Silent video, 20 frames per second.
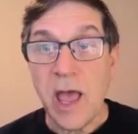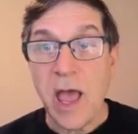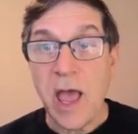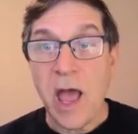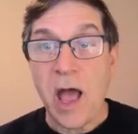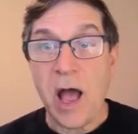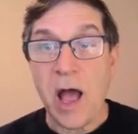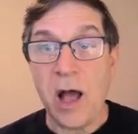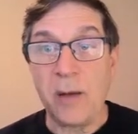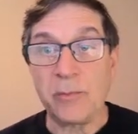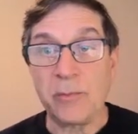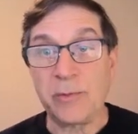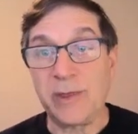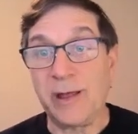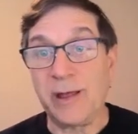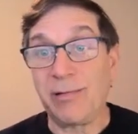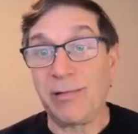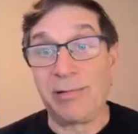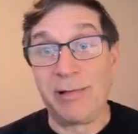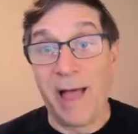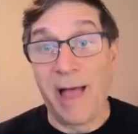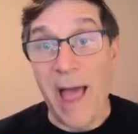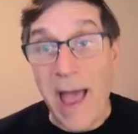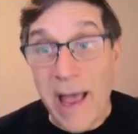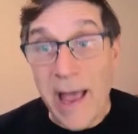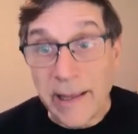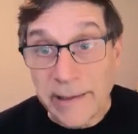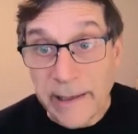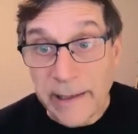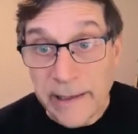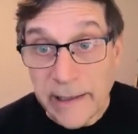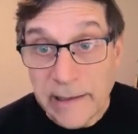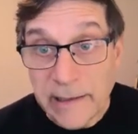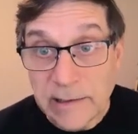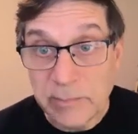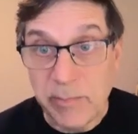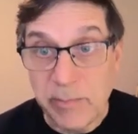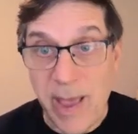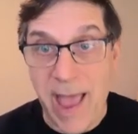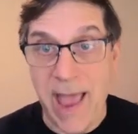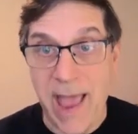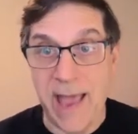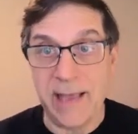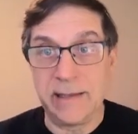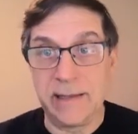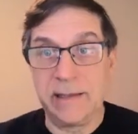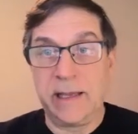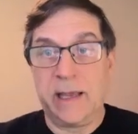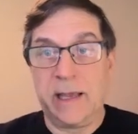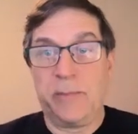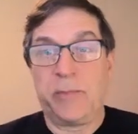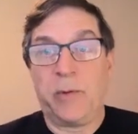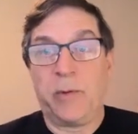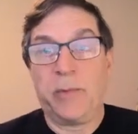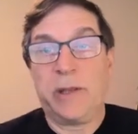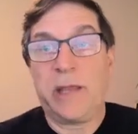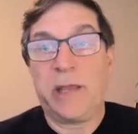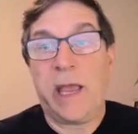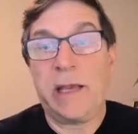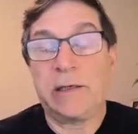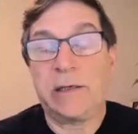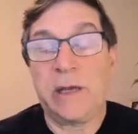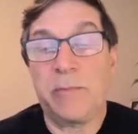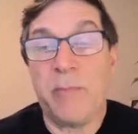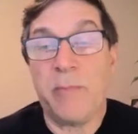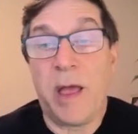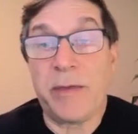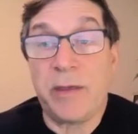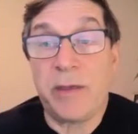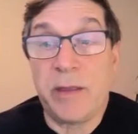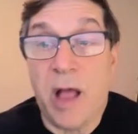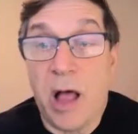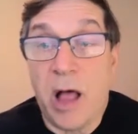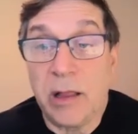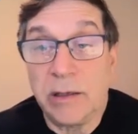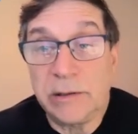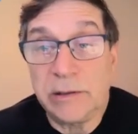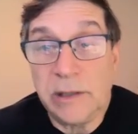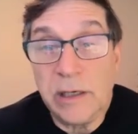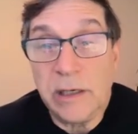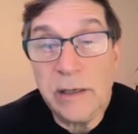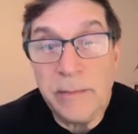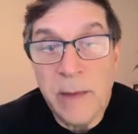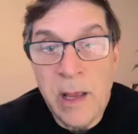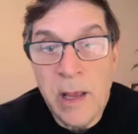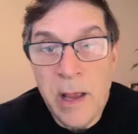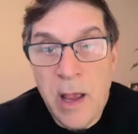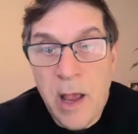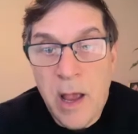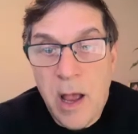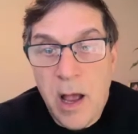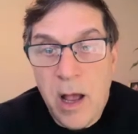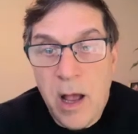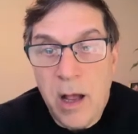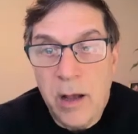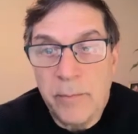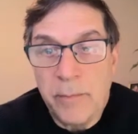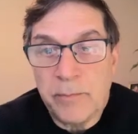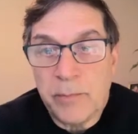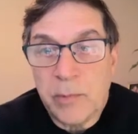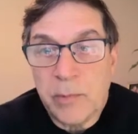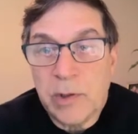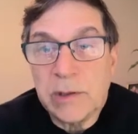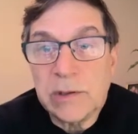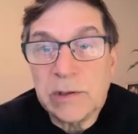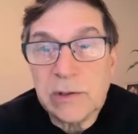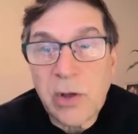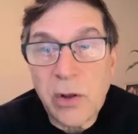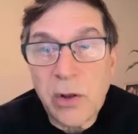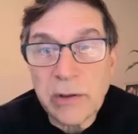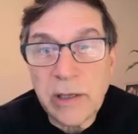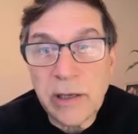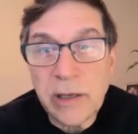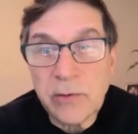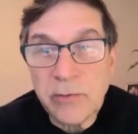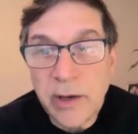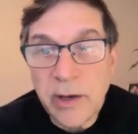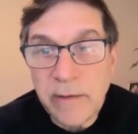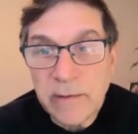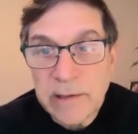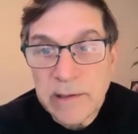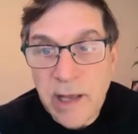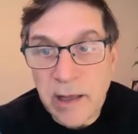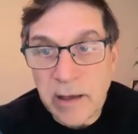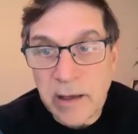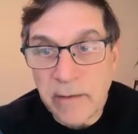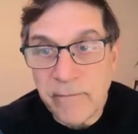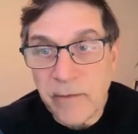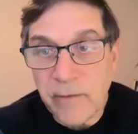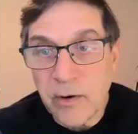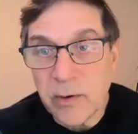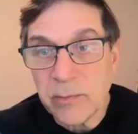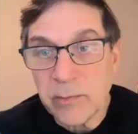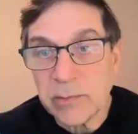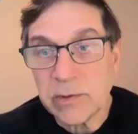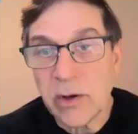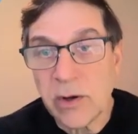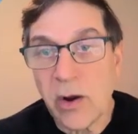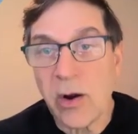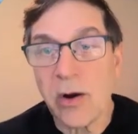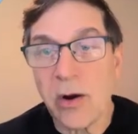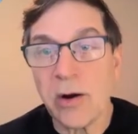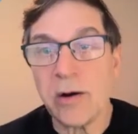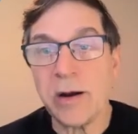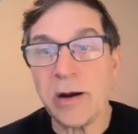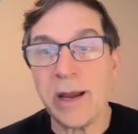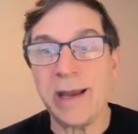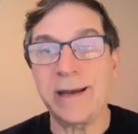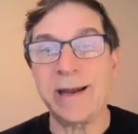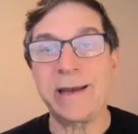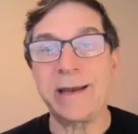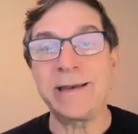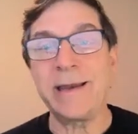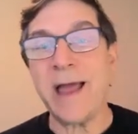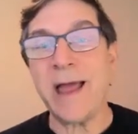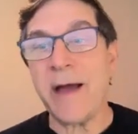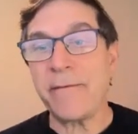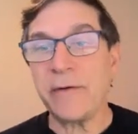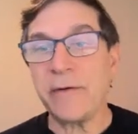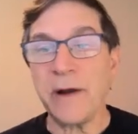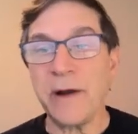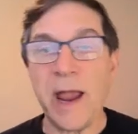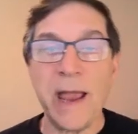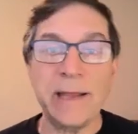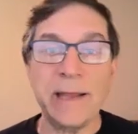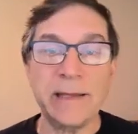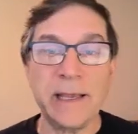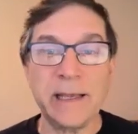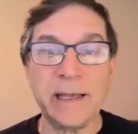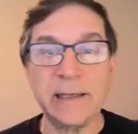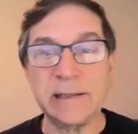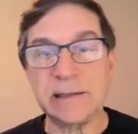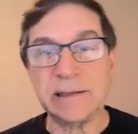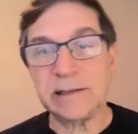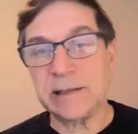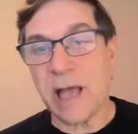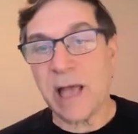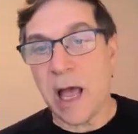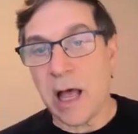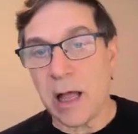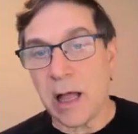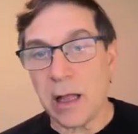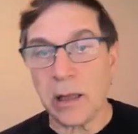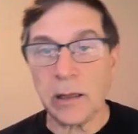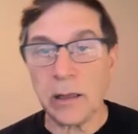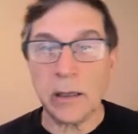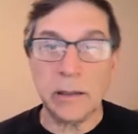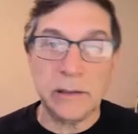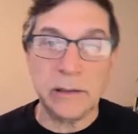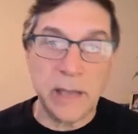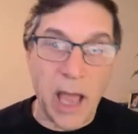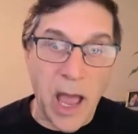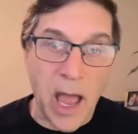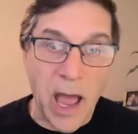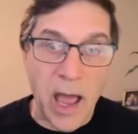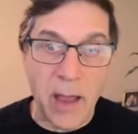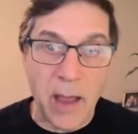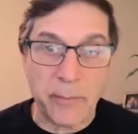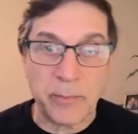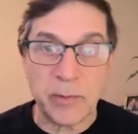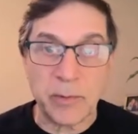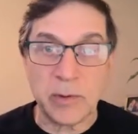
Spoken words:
the land and expand implementation methodology, consulting and reselling firms are in a never-ending sell, adapt,